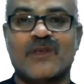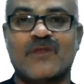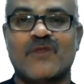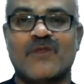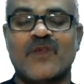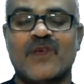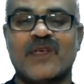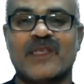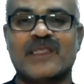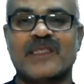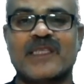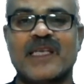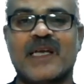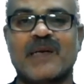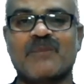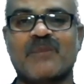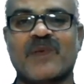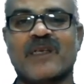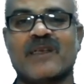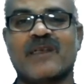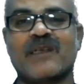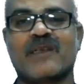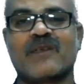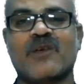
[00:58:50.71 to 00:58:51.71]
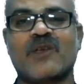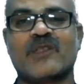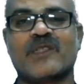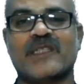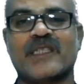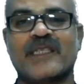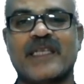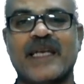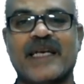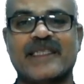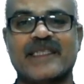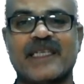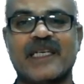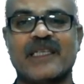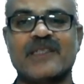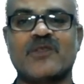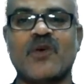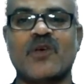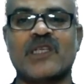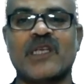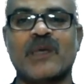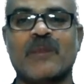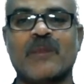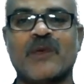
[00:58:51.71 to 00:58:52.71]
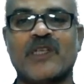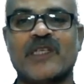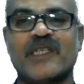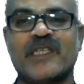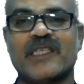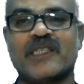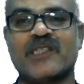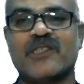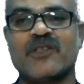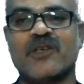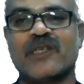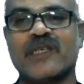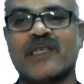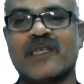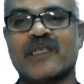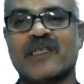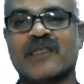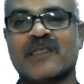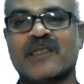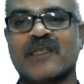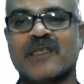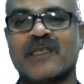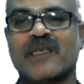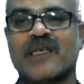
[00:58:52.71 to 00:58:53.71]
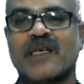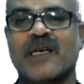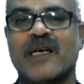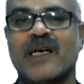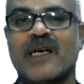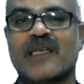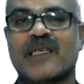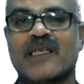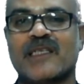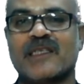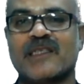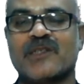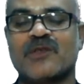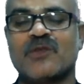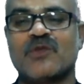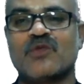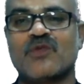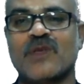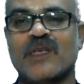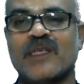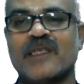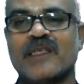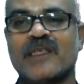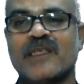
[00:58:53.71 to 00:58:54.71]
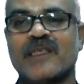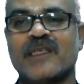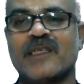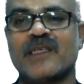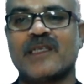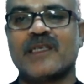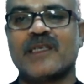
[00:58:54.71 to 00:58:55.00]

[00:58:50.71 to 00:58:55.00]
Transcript: For example, congenital non-hemolytic jaundice. It is usually